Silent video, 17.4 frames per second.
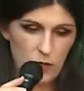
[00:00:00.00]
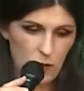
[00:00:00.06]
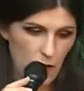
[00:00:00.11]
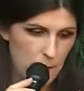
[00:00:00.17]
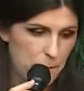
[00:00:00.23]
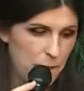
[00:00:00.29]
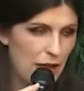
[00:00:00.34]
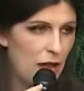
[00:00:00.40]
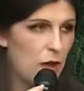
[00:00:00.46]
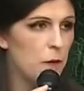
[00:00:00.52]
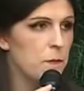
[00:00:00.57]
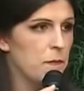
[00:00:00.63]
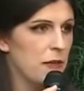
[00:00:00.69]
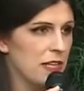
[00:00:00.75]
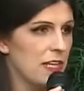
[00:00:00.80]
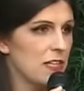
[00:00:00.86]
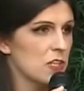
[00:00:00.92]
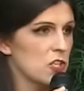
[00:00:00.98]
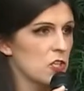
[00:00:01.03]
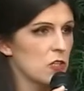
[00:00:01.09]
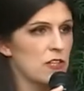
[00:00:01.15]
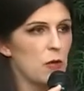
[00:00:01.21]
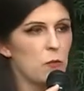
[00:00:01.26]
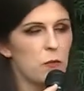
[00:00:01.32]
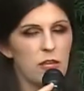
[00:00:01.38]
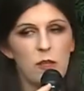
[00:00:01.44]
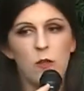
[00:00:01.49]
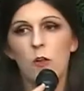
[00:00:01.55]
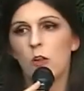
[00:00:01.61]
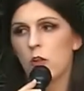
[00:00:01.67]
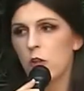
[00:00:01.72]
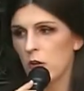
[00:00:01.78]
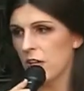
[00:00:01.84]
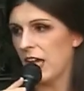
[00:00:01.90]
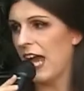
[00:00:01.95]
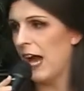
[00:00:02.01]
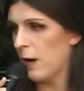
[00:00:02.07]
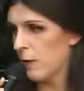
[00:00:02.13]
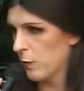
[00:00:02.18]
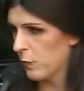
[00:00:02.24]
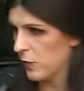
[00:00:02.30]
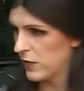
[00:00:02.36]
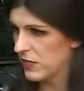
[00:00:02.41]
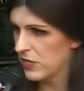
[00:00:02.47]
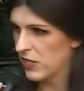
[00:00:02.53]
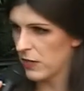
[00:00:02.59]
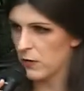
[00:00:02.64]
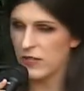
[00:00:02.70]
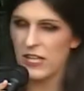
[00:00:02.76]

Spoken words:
about making sure that we look out for each other.